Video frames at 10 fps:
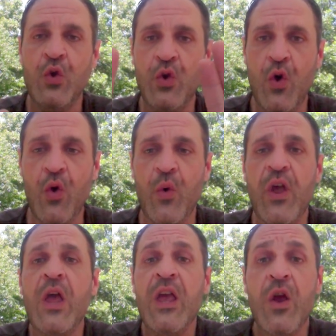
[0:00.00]
No.
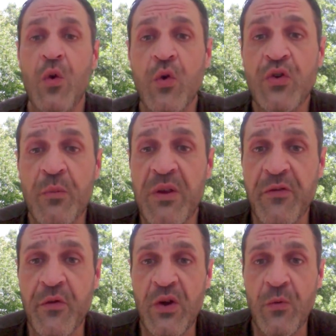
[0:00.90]
In order to be
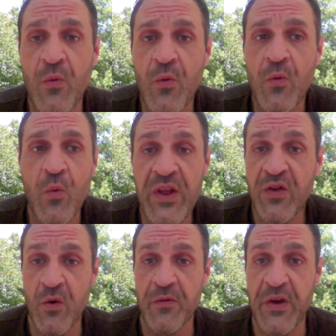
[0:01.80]
free
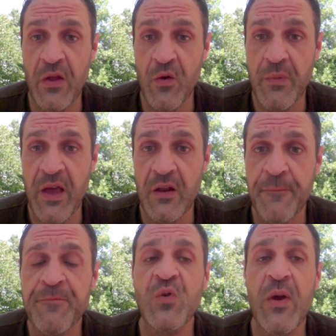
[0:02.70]
with your fellow man,
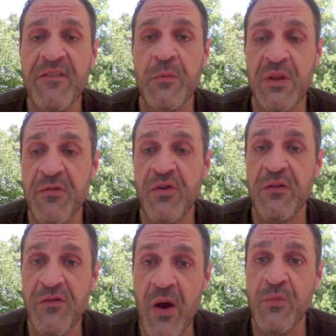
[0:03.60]
you have to be free
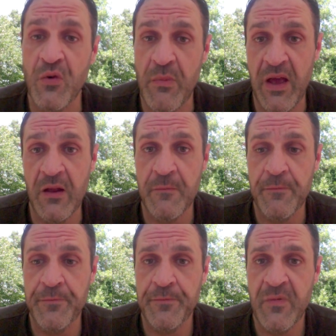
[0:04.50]
from your man,
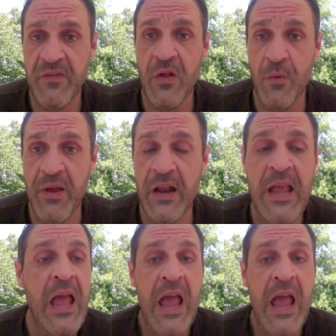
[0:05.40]
fellow man.